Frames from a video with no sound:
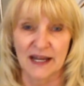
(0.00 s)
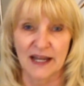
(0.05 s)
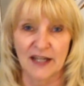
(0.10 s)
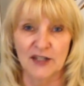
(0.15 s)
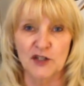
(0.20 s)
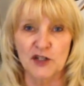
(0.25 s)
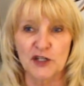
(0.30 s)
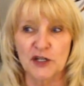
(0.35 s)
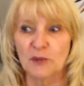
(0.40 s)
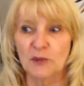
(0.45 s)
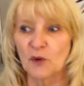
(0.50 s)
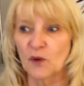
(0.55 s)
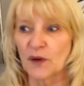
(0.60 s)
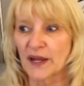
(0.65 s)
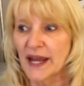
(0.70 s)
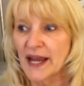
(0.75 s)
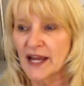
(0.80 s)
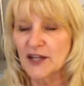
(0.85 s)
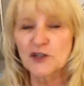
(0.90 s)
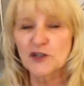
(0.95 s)
and she will
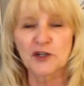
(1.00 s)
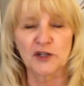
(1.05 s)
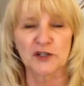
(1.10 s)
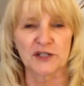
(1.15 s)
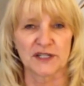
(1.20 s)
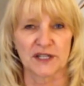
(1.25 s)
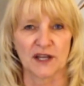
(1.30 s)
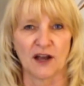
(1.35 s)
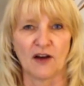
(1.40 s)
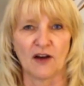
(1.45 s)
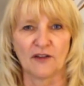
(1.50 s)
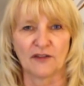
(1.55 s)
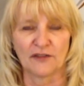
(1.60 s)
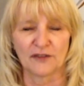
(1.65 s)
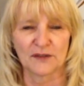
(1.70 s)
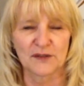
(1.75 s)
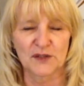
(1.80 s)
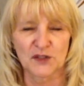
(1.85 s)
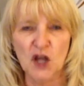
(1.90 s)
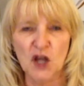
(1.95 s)
catch herself
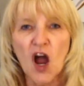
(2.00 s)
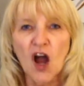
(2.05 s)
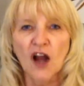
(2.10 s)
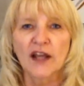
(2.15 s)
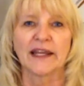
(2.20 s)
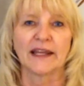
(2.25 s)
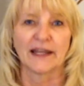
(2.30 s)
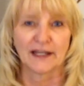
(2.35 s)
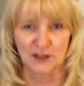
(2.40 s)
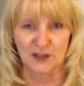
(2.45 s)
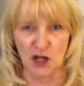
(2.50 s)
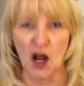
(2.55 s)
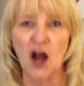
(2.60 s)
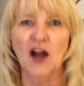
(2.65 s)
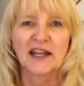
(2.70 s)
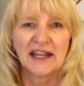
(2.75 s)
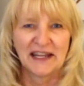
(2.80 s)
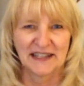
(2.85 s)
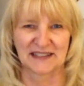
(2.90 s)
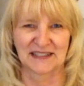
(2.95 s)
talking and
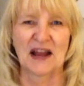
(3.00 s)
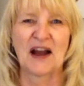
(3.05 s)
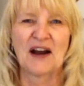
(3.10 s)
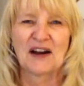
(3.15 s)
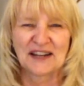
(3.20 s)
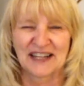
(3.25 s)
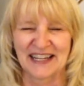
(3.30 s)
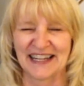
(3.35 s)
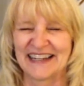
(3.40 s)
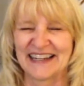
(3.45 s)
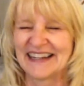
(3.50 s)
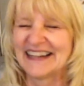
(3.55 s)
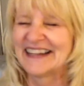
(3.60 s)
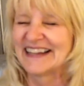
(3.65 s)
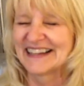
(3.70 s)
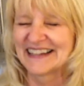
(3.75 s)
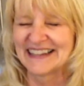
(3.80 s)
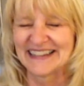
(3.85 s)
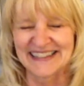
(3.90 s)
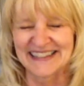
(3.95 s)
talking and
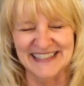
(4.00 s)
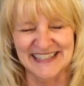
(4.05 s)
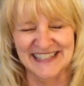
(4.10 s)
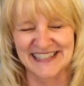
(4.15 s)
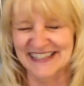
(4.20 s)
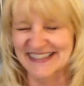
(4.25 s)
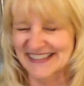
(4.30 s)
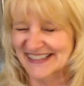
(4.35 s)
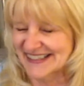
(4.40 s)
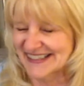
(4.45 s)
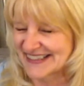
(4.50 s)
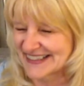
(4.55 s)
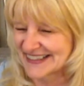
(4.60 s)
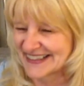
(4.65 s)
talking. just,